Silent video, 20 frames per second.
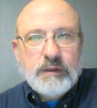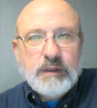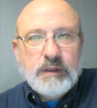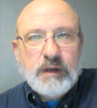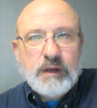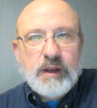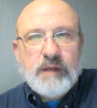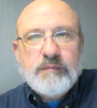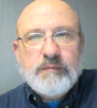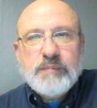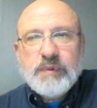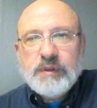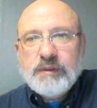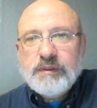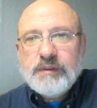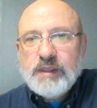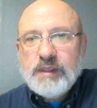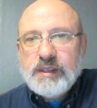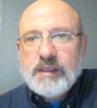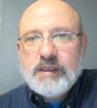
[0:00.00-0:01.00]
And I've been
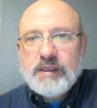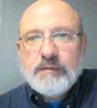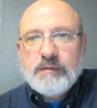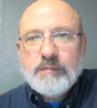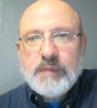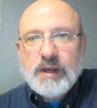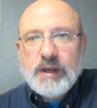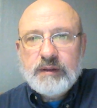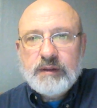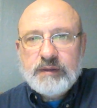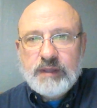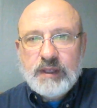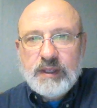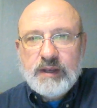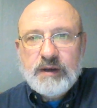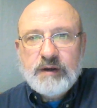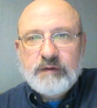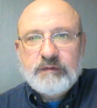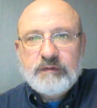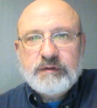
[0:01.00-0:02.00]
thinking about
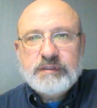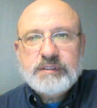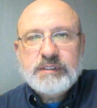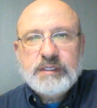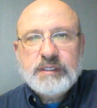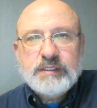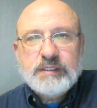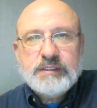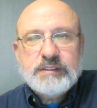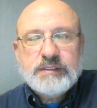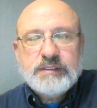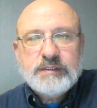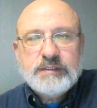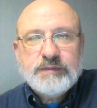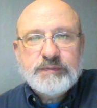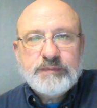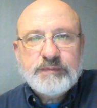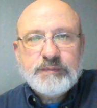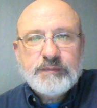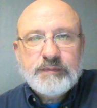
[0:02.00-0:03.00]
that ever
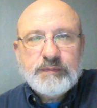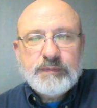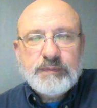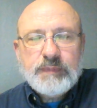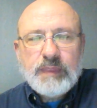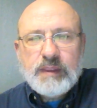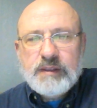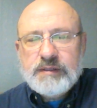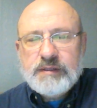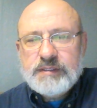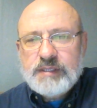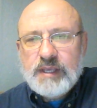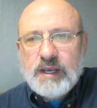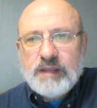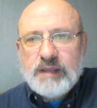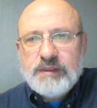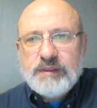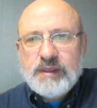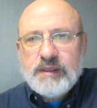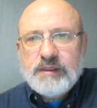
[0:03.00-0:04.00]
since. See,
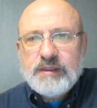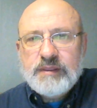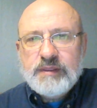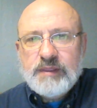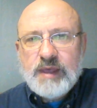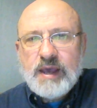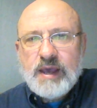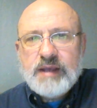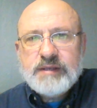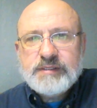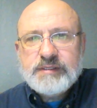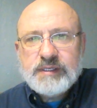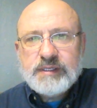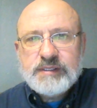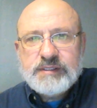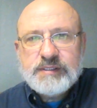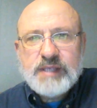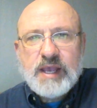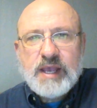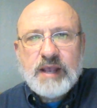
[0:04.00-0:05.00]
I think that is
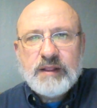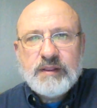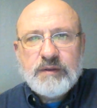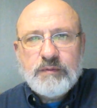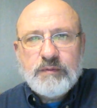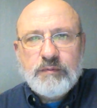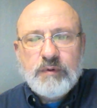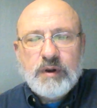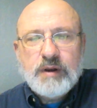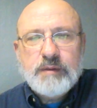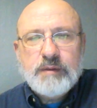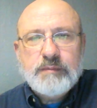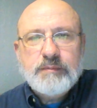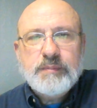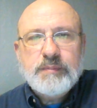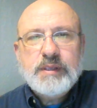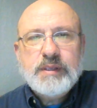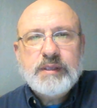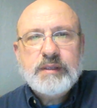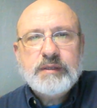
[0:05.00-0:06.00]
exactly what it
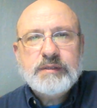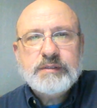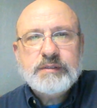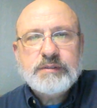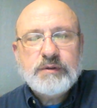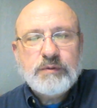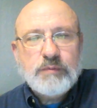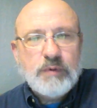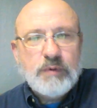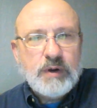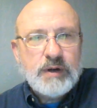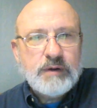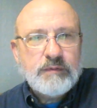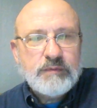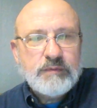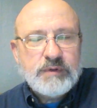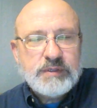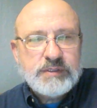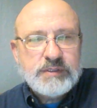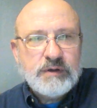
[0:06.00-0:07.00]
means, or what it
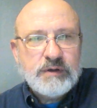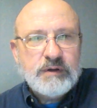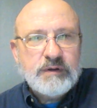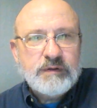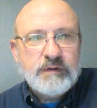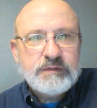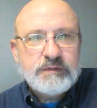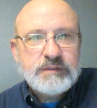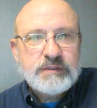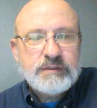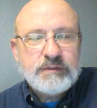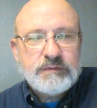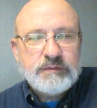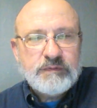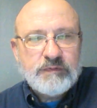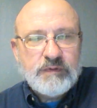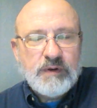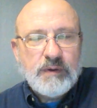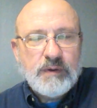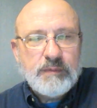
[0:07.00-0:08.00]
results
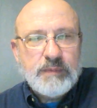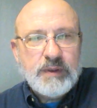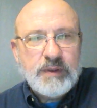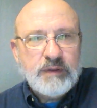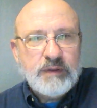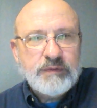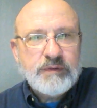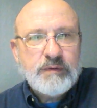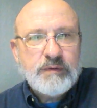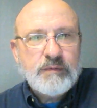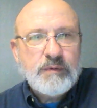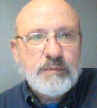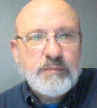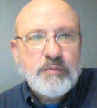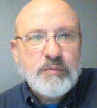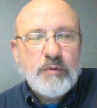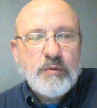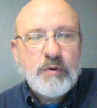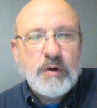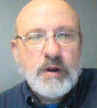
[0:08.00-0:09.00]
from healthy
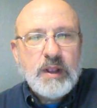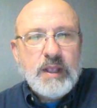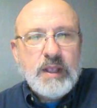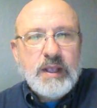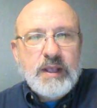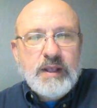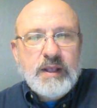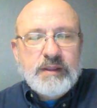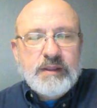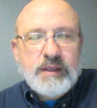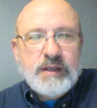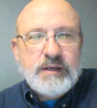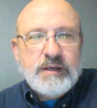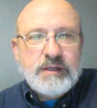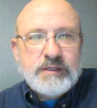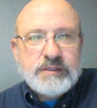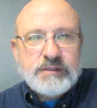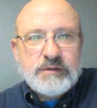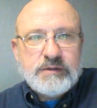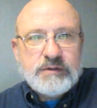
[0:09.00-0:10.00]
rapport. That
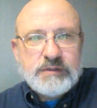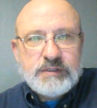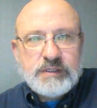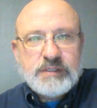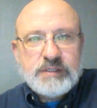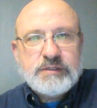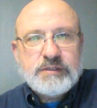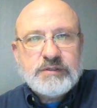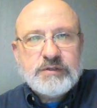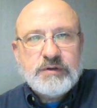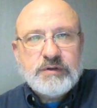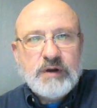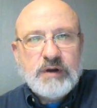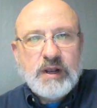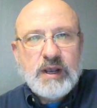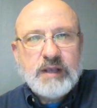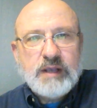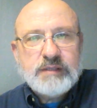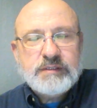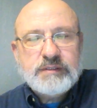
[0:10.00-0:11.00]
is, there's this
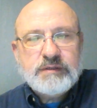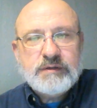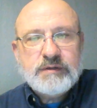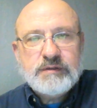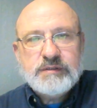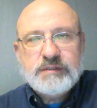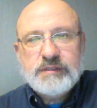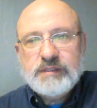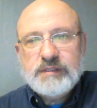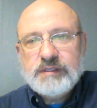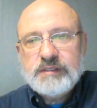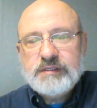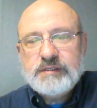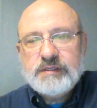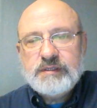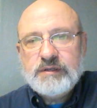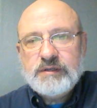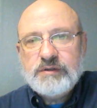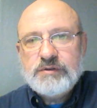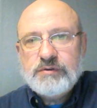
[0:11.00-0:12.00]
trust, there's
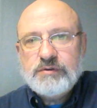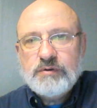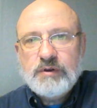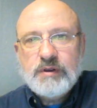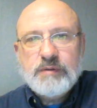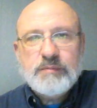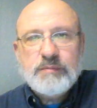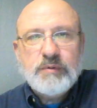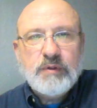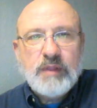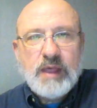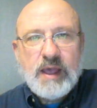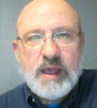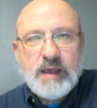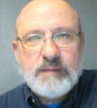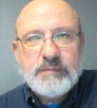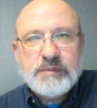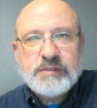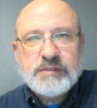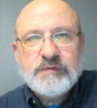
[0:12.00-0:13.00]
this enjoyable
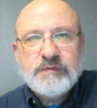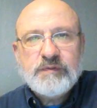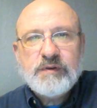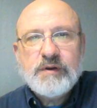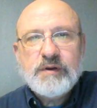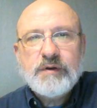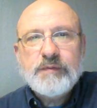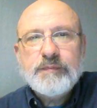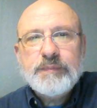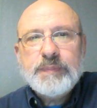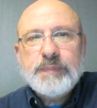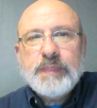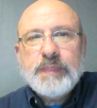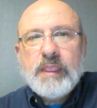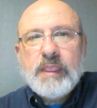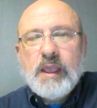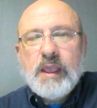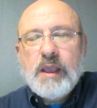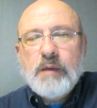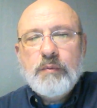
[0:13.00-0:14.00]
atmosphere.
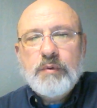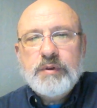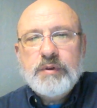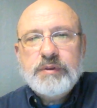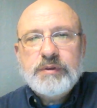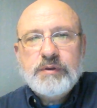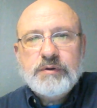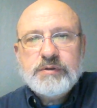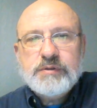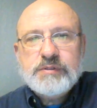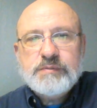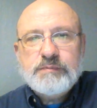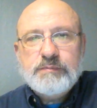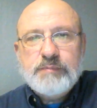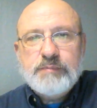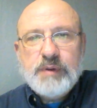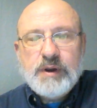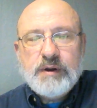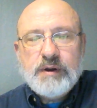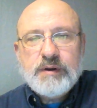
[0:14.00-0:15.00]
And when those
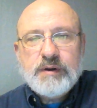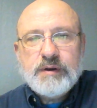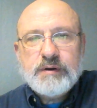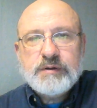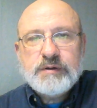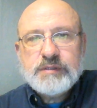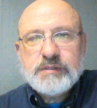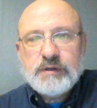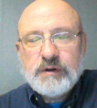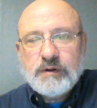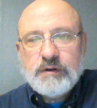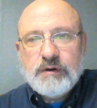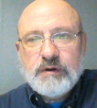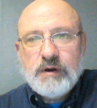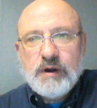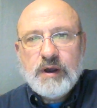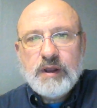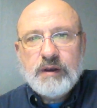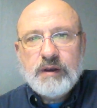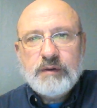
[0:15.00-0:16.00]
barriers are
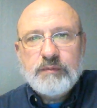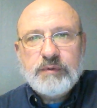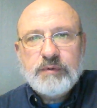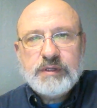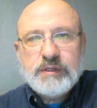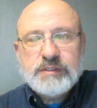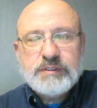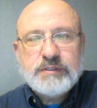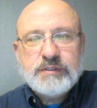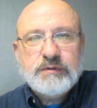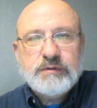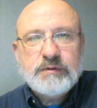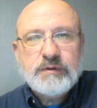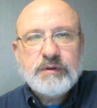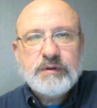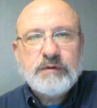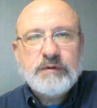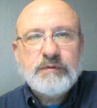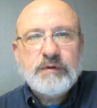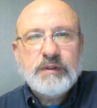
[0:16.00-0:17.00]
gone, and when a
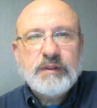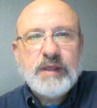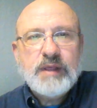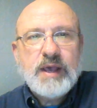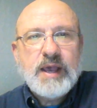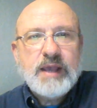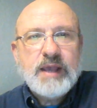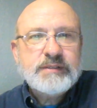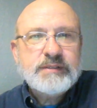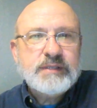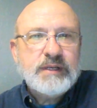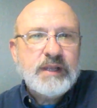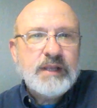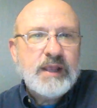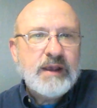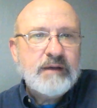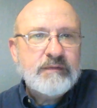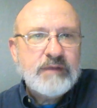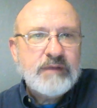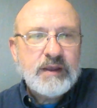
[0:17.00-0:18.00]
student can relax and
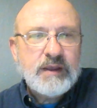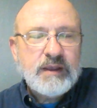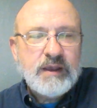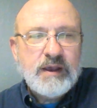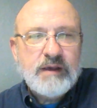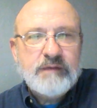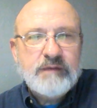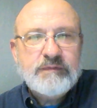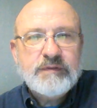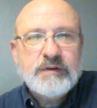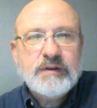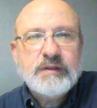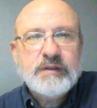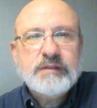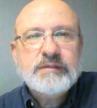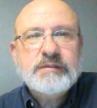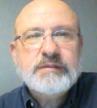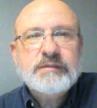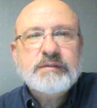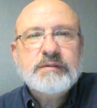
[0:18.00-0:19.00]
have that
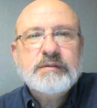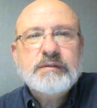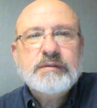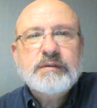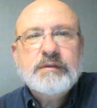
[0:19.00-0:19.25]
confidence,